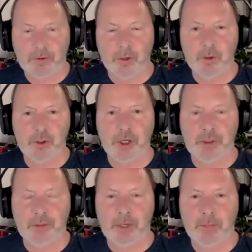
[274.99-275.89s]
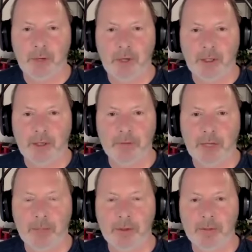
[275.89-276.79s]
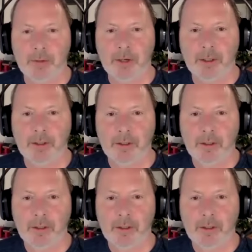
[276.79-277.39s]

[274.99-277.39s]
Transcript: closed chain trading product that ever came into the market.